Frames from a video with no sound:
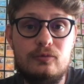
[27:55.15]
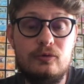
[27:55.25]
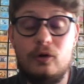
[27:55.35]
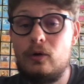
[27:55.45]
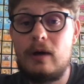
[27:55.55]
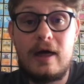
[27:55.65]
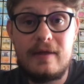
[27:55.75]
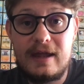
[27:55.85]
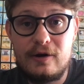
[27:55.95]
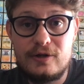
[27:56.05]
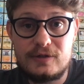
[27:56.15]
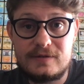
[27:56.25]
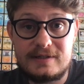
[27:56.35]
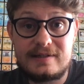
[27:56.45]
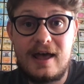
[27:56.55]
you know other areas of
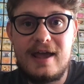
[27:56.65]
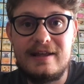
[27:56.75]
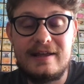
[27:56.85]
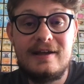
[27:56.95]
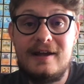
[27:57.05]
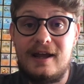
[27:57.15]
society.